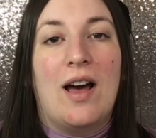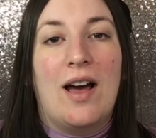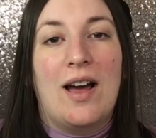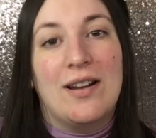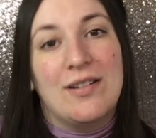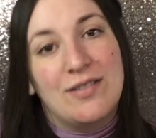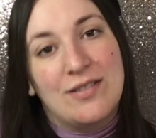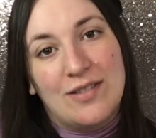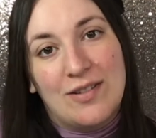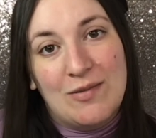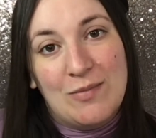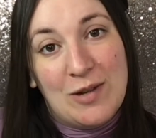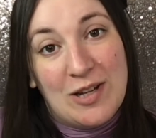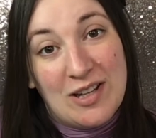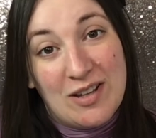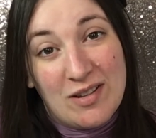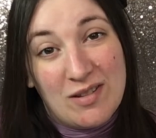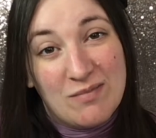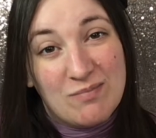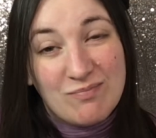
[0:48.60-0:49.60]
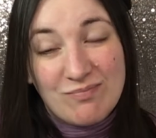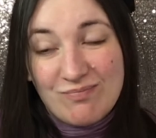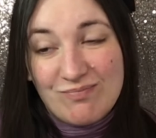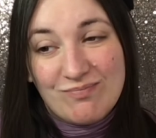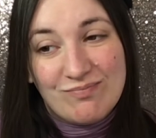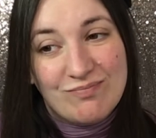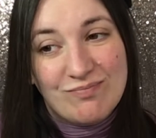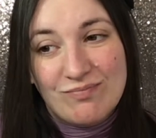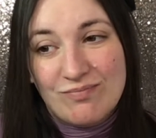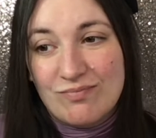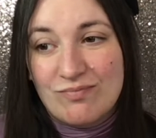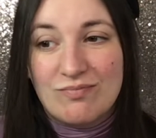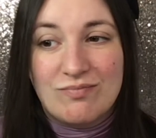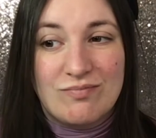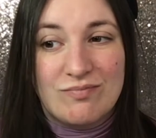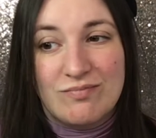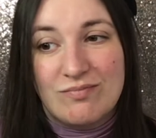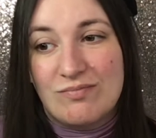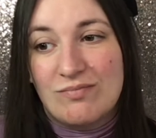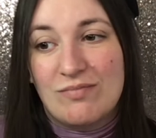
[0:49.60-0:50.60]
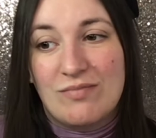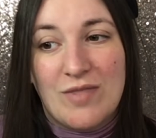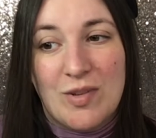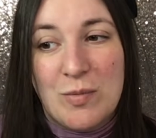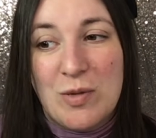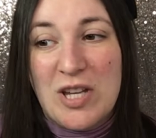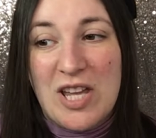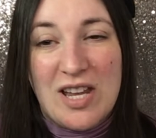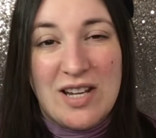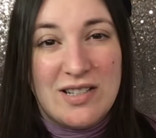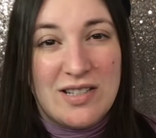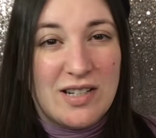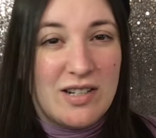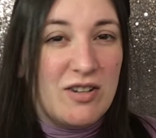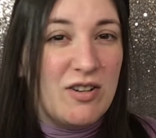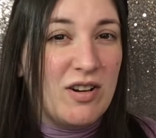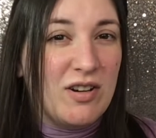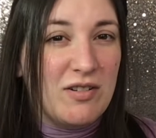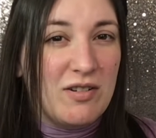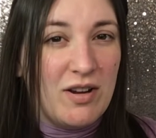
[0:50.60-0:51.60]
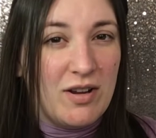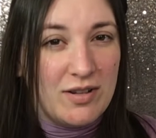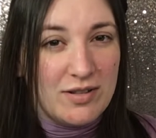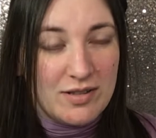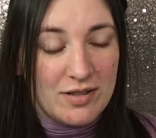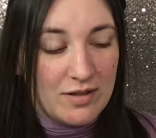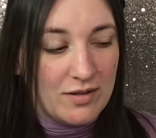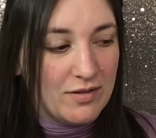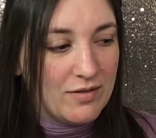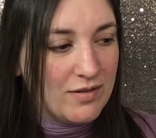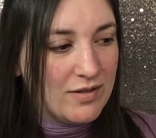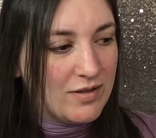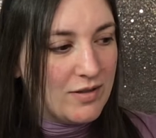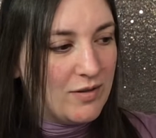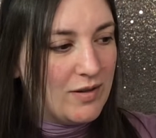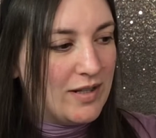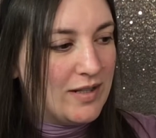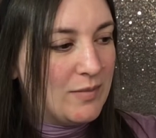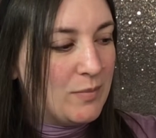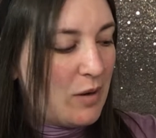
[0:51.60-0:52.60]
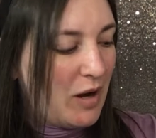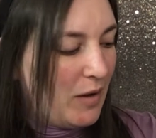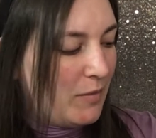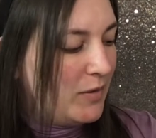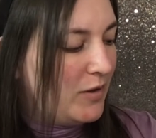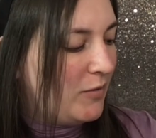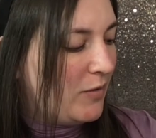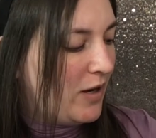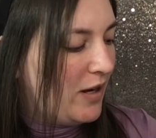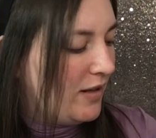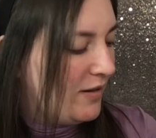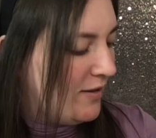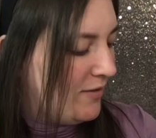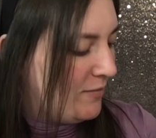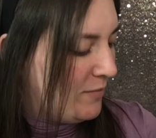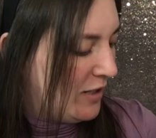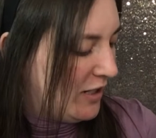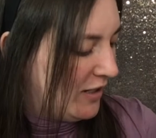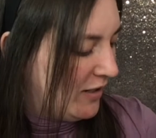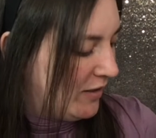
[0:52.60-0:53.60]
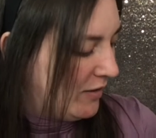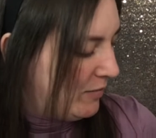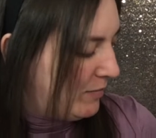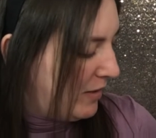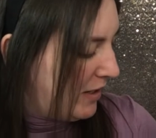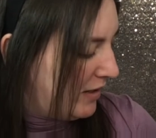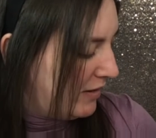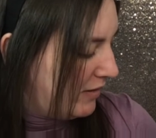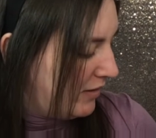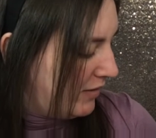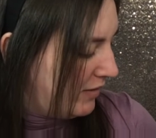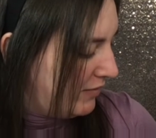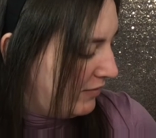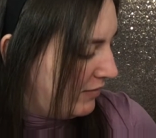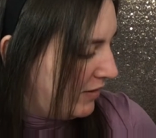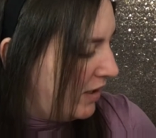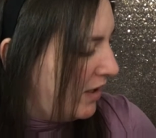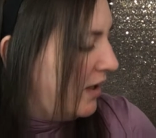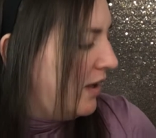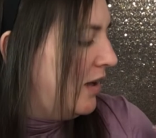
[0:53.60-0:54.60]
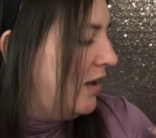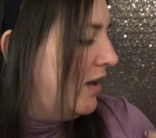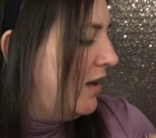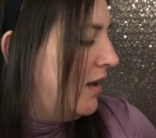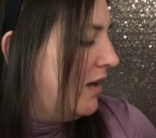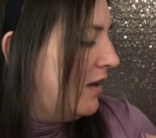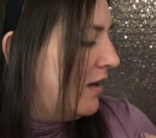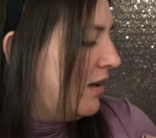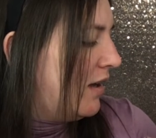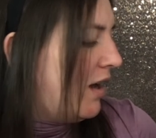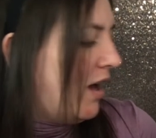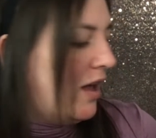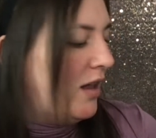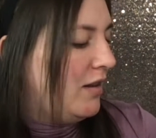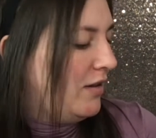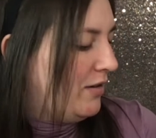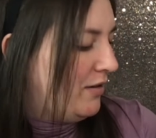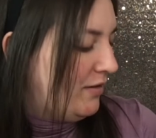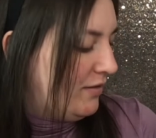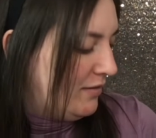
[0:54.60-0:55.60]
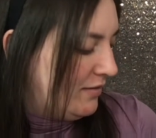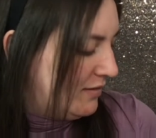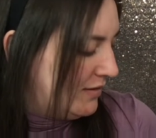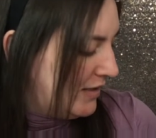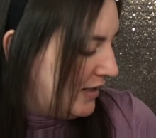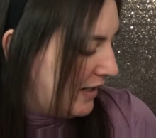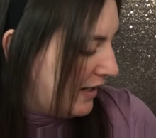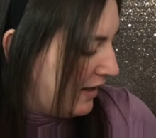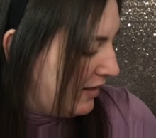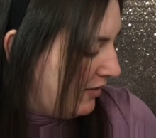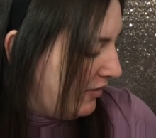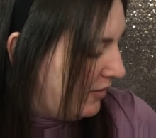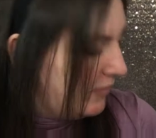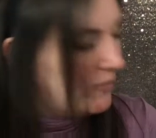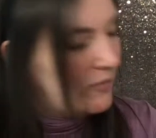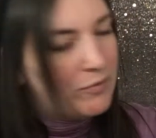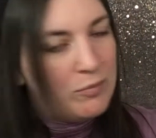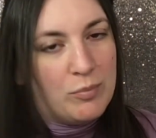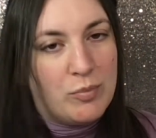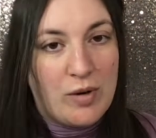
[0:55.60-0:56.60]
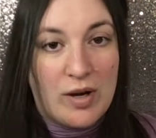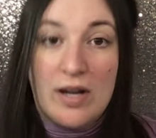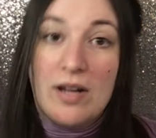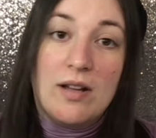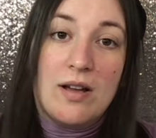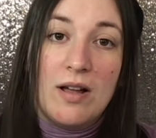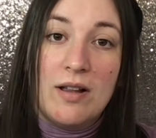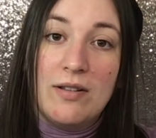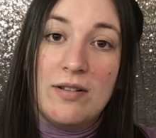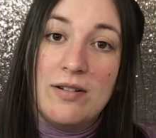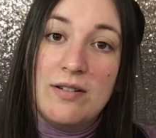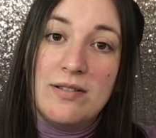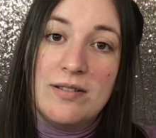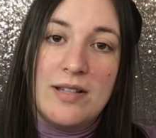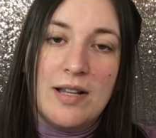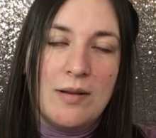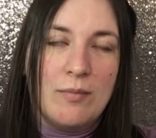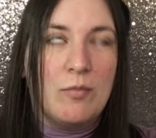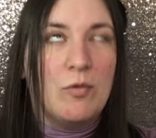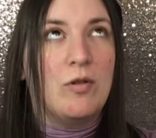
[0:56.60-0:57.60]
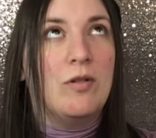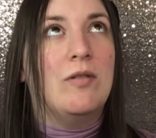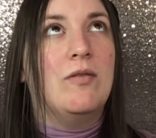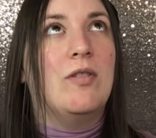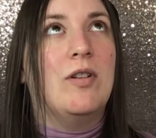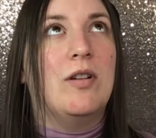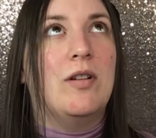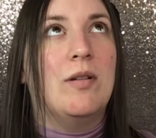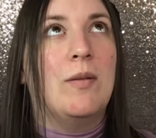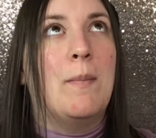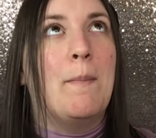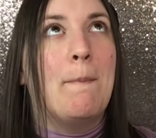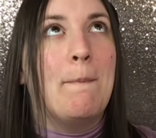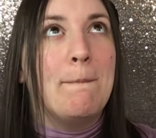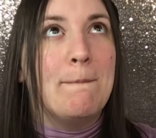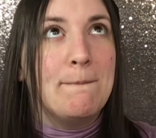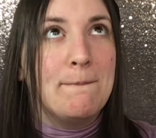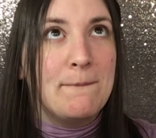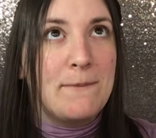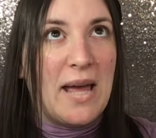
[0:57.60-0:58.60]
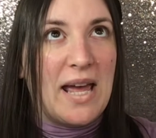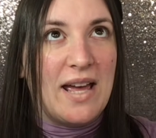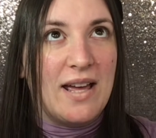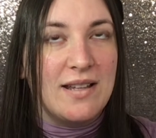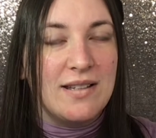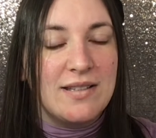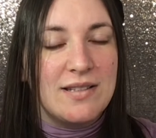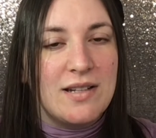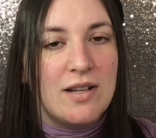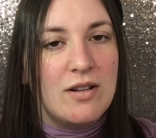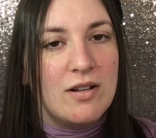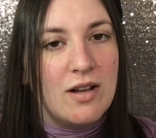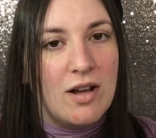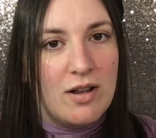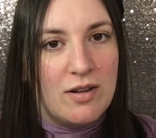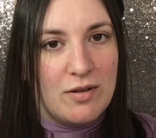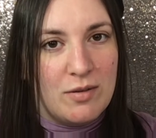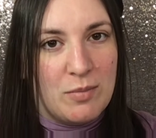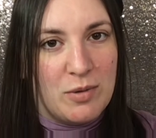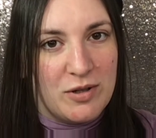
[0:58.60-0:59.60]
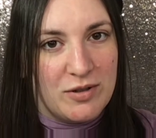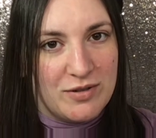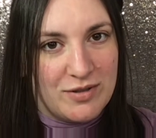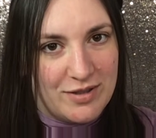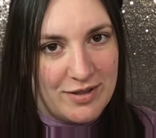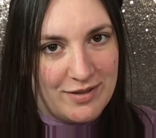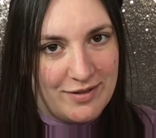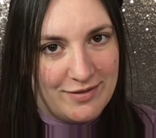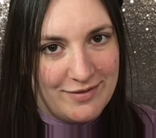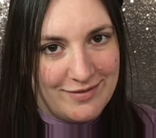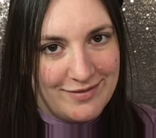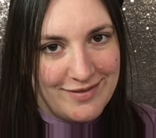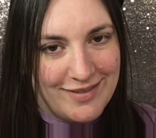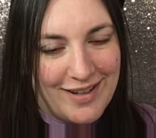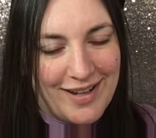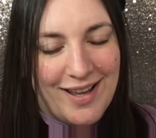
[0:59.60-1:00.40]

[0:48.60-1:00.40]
I just love makeup. I'm a cake decorator also, so that's probably why I love makeup. I love colors, like I love bright colors. I'm more of a pastel color person.